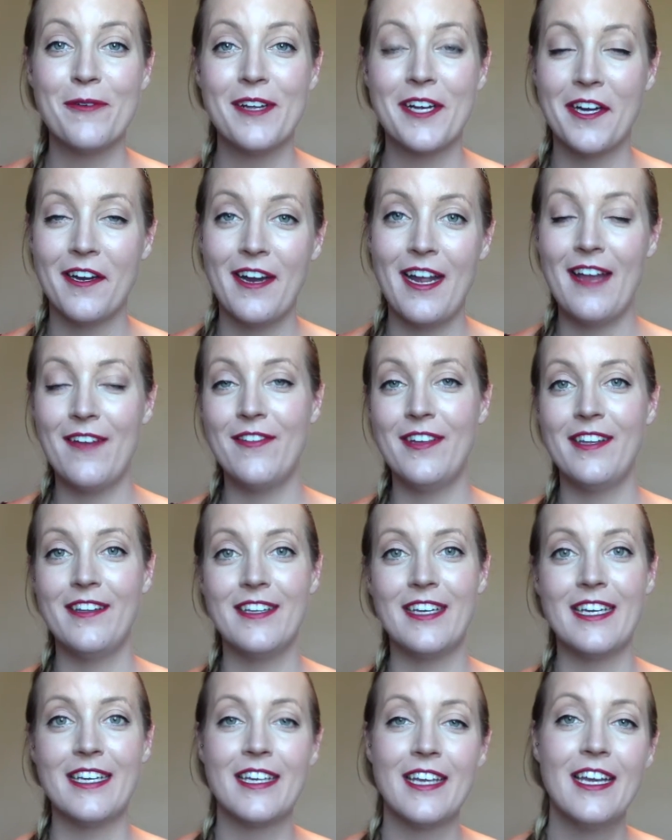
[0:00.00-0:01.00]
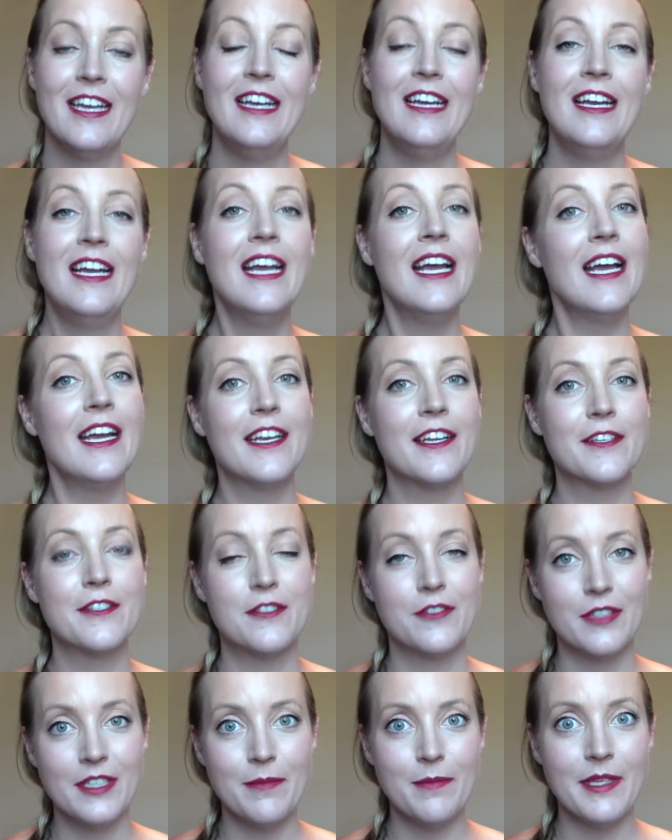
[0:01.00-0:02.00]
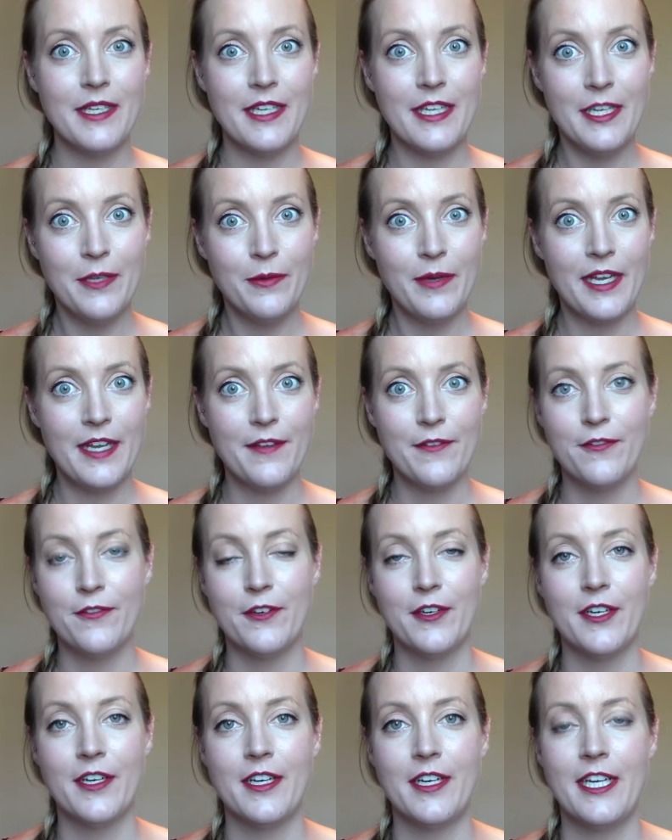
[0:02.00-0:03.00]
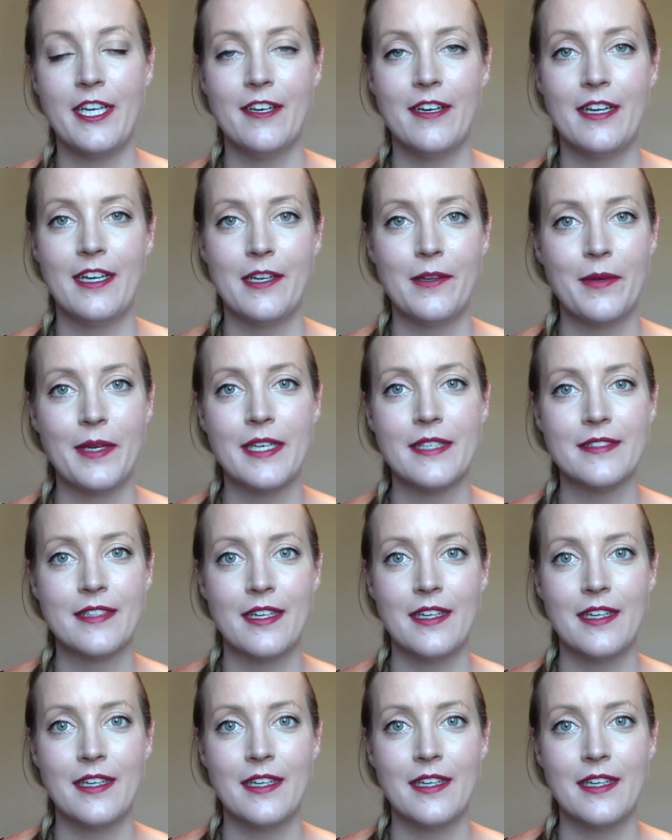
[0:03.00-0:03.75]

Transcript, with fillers: We are having like an extreme heat wave for here anyways.